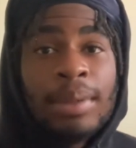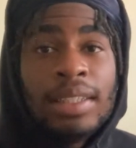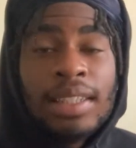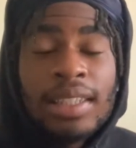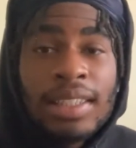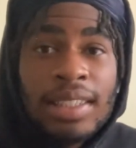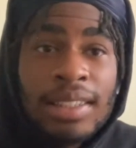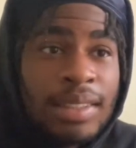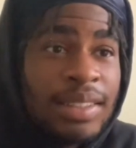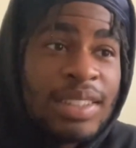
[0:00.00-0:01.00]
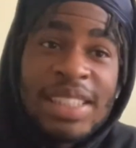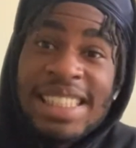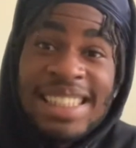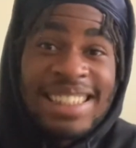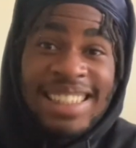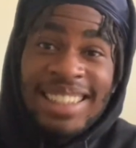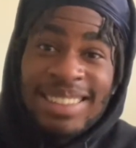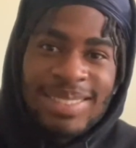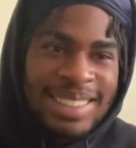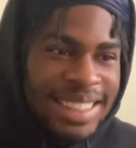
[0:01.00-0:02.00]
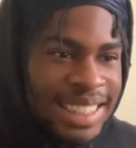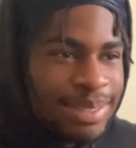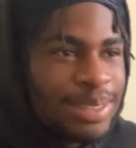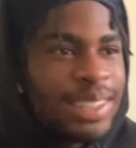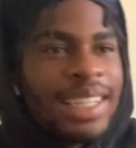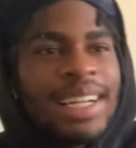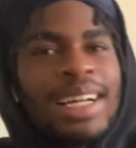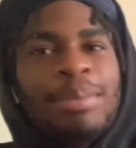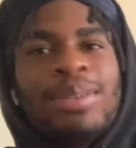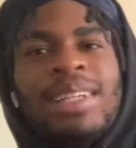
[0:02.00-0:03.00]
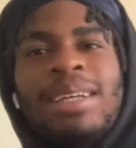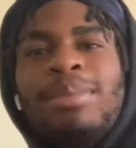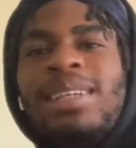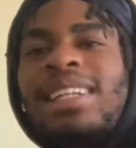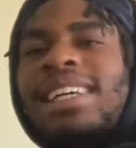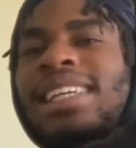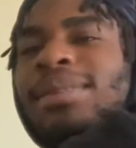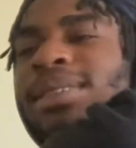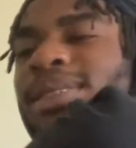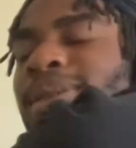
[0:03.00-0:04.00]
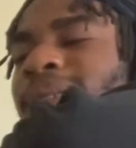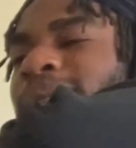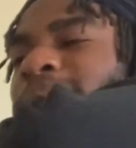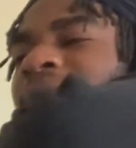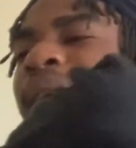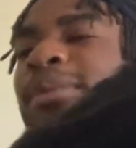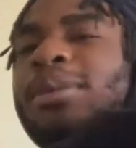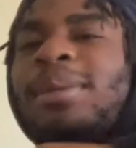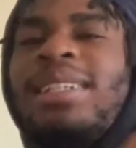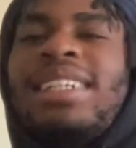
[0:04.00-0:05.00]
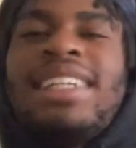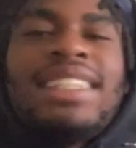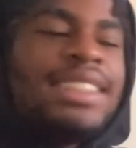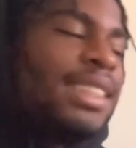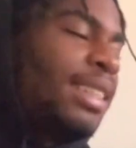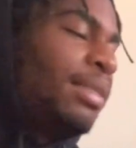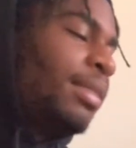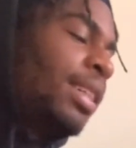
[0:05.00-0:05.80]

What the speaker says: He did it. He did. Keith was trying to hop on that bit like he was a real rapper, my nigga. That stuff.